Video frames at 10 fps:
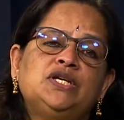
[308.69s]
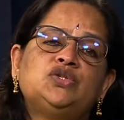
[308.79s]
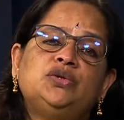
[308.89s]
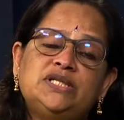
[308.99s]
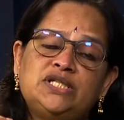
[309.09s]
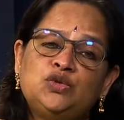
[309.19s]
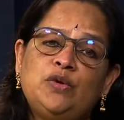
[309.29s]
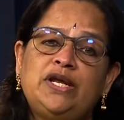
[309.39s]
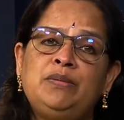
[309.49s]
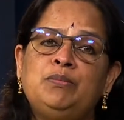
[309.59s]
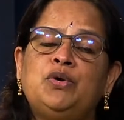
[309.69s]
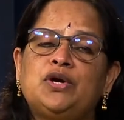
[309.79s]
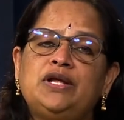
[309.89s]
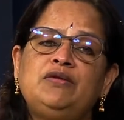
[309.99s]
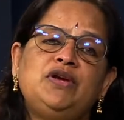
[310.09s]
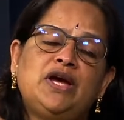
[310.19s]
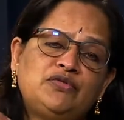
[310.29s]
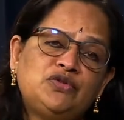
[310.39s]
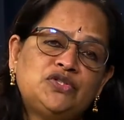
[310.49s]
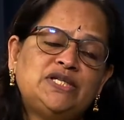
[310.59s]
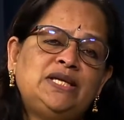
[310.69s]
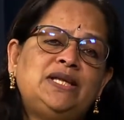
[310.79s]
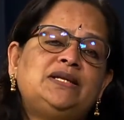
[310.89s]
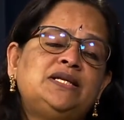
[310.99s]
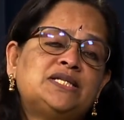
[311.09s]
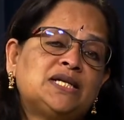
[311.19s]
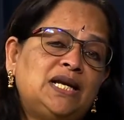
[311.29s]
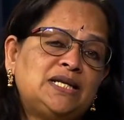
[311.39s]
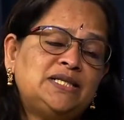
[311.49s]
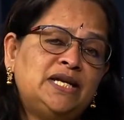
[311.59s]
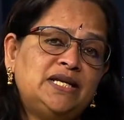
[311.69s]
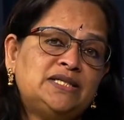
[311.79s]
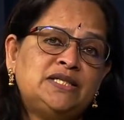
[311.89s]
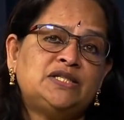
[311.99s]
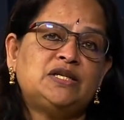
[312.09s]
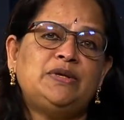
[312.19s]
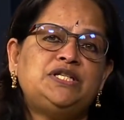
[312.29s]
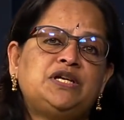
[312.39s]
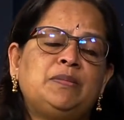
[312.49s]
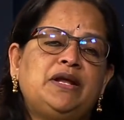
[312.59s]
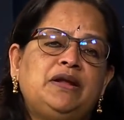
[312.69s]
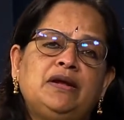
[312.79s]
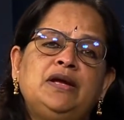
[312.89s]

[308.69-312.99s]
So this is very important. We have to see that it's collected in a systematic manner.